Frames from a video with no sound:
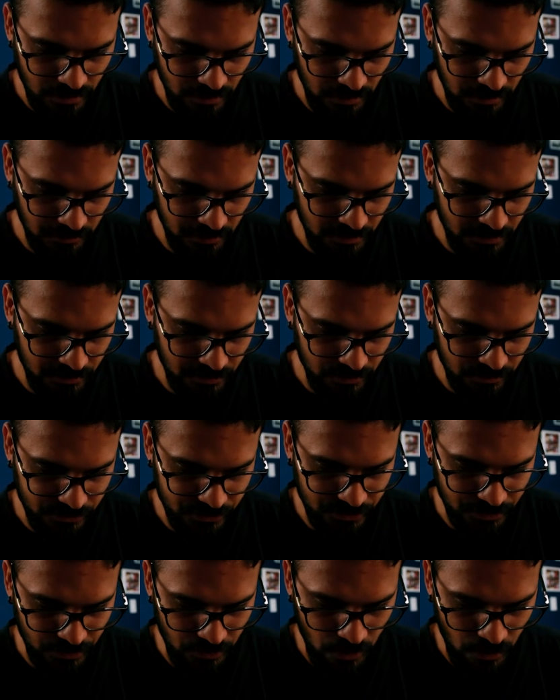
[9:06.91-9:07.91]
I'm gonna use
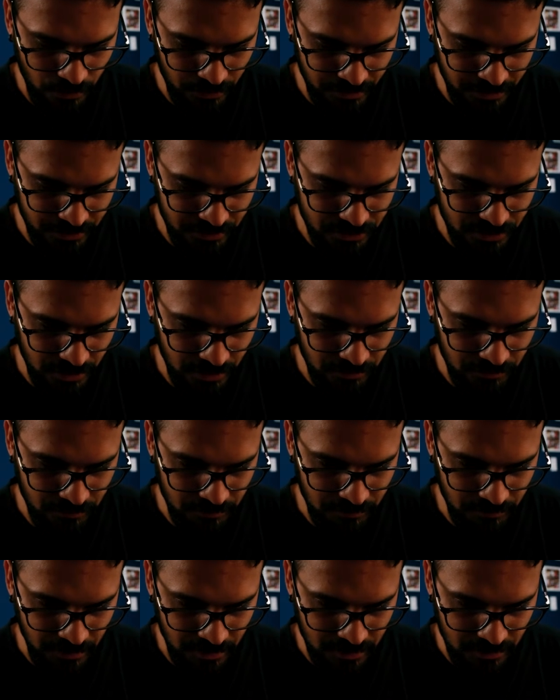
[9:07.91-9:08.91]
the orange
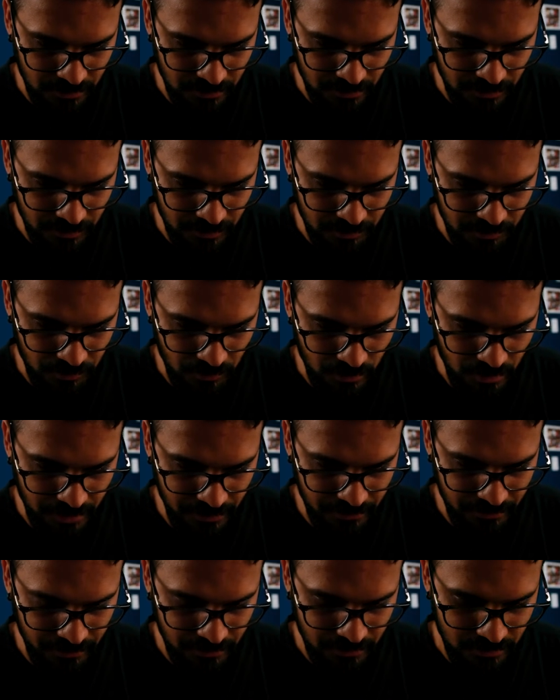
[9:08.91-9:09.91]
and make it a little bit
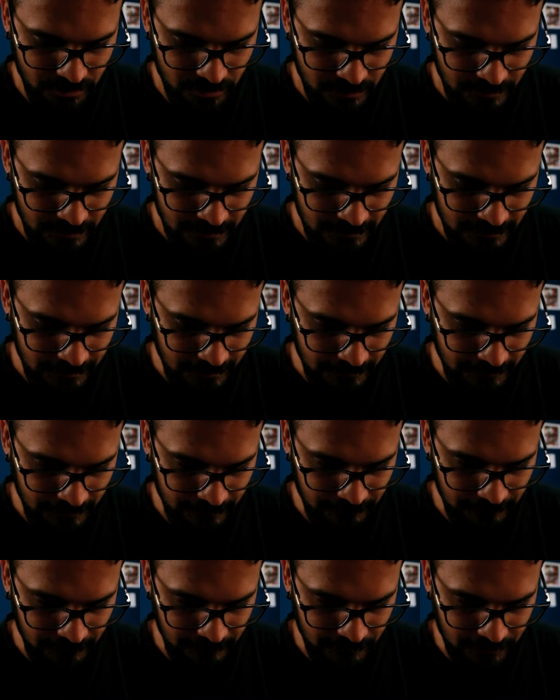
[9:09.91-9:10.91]
brighter,
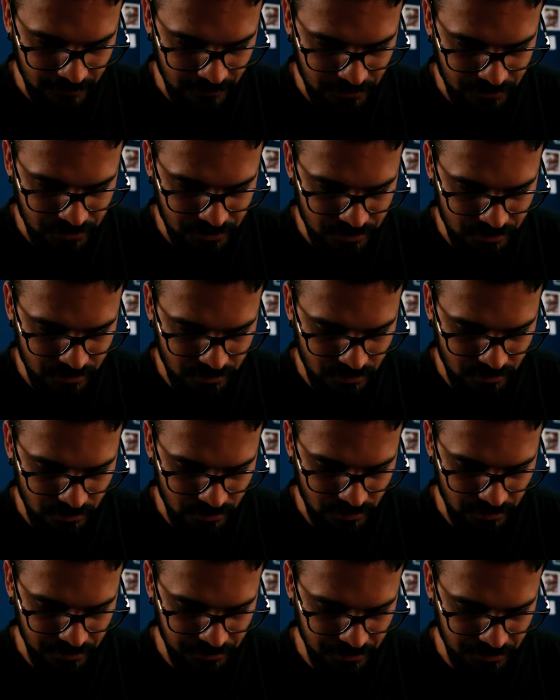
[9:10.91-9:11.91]
and then this
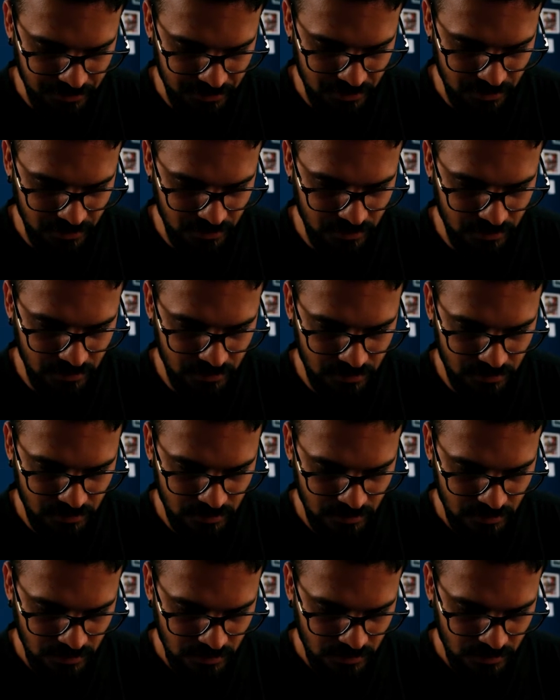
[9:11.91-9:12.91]
a little bit here.
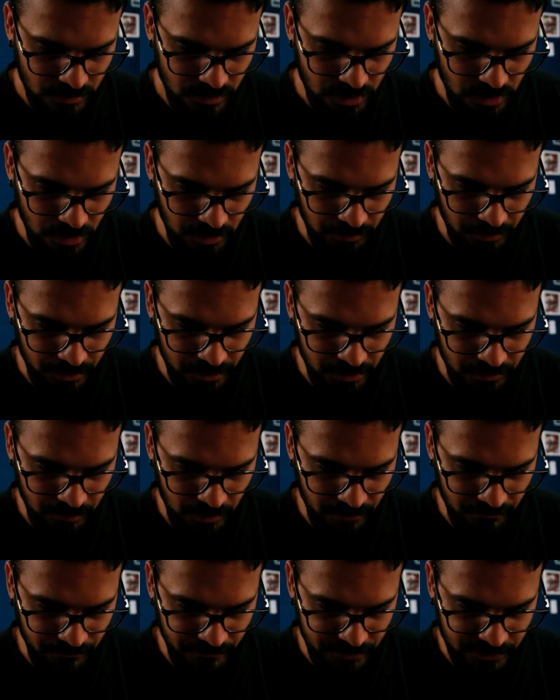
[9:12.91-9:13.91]
I'm making
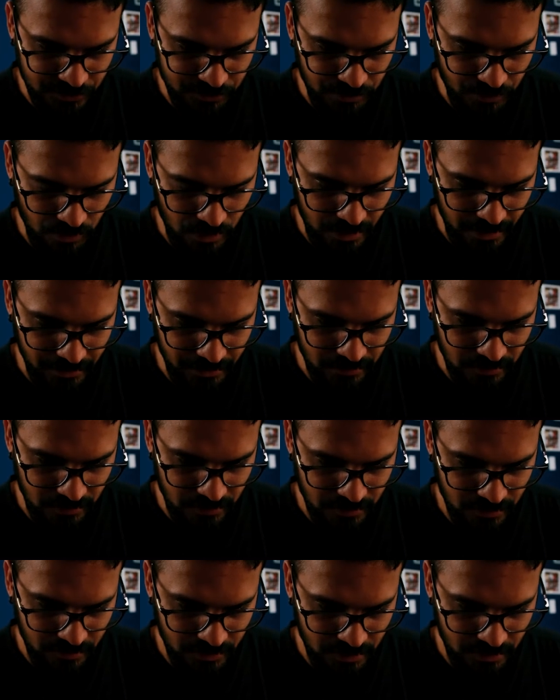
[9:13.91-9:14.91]
my face brighter a
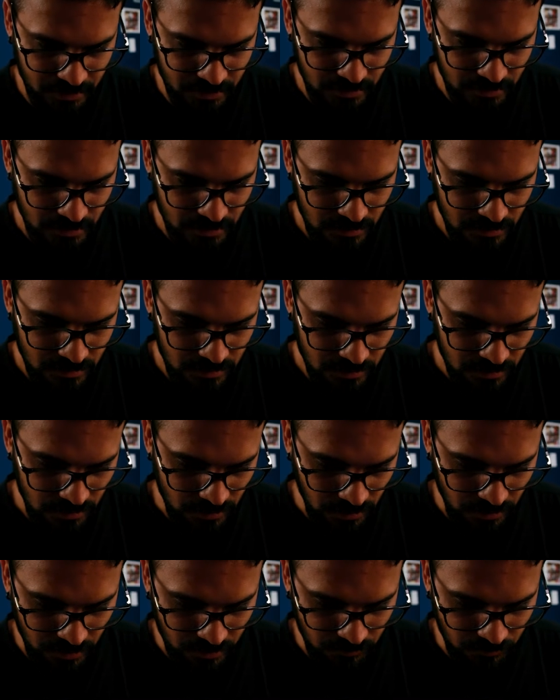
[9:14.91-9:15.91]
little bit.
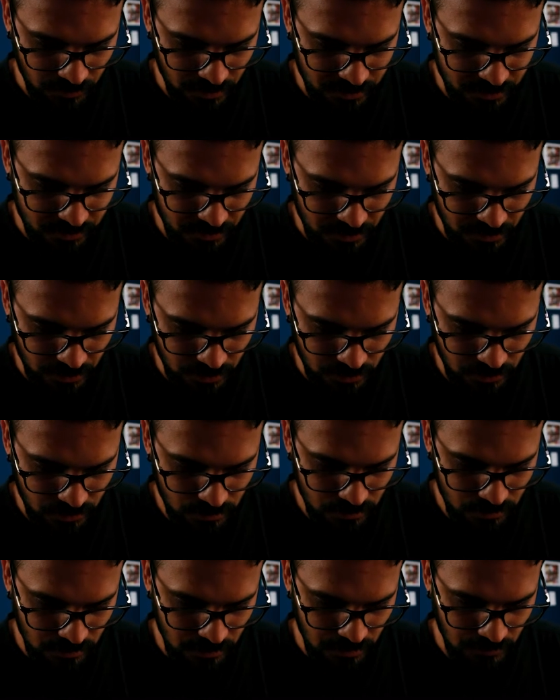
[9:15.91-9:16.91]
And where's my
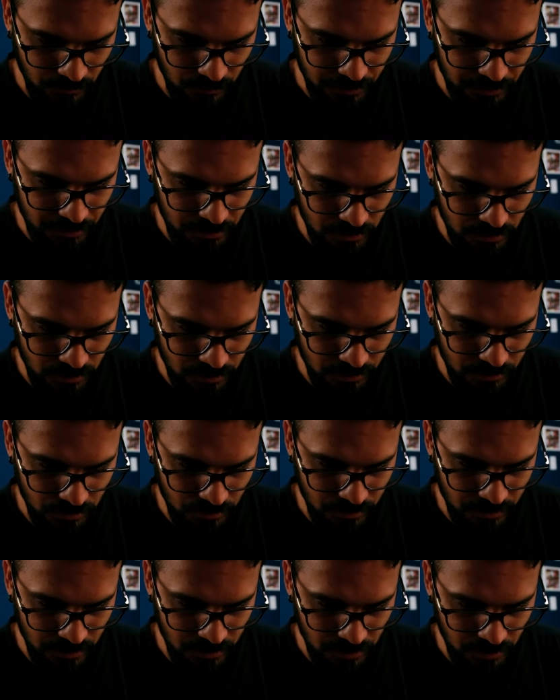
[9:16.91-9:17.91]
yellow? I want yellow to
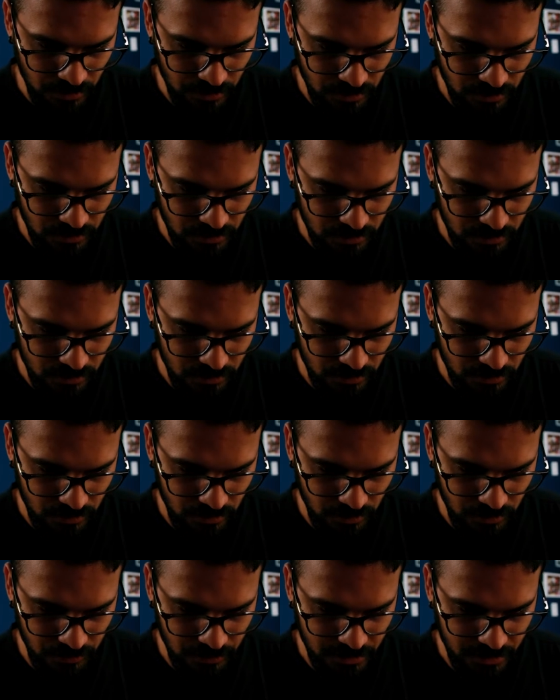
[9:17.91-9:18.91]
be a
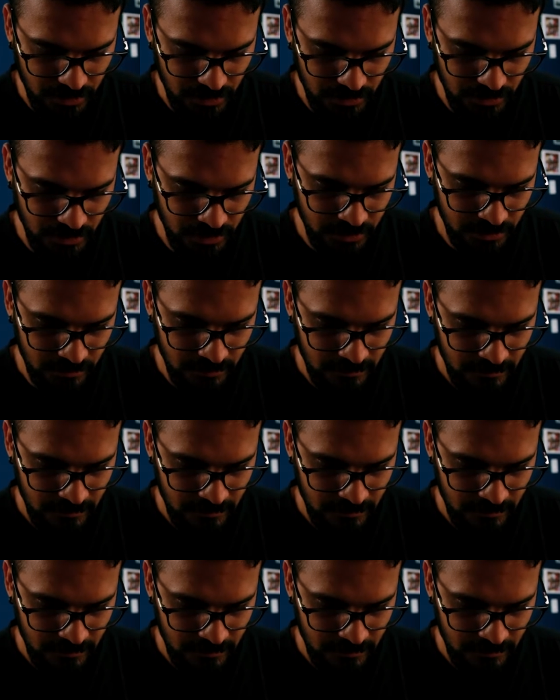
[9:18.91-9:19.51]
little bit that.